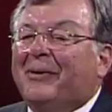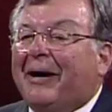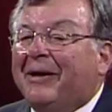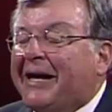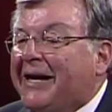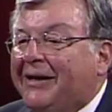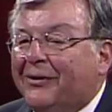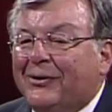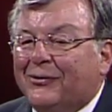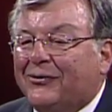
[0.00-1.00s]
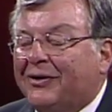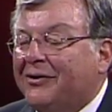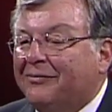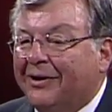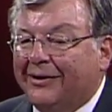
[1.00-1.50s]
Bob, you know, you're such
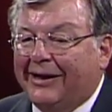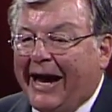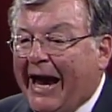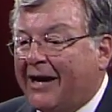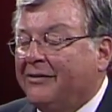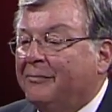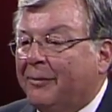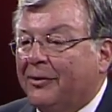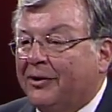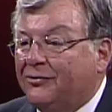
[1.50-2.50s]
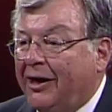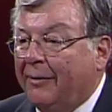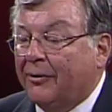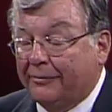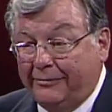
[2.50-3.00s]
an active member of the
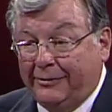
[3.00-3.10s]
chamber,